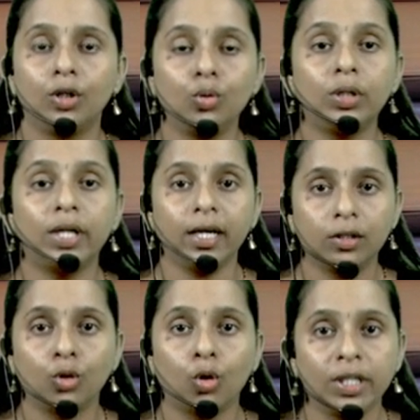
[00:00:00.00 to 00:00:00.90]
to
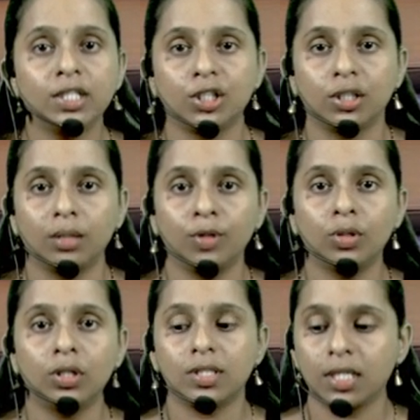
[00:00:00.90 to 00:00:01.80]
take knowledge about
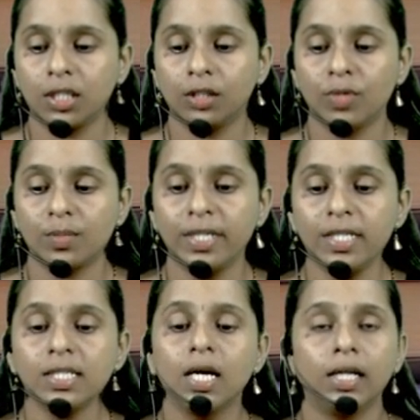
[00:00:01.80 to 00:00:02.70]
such investments,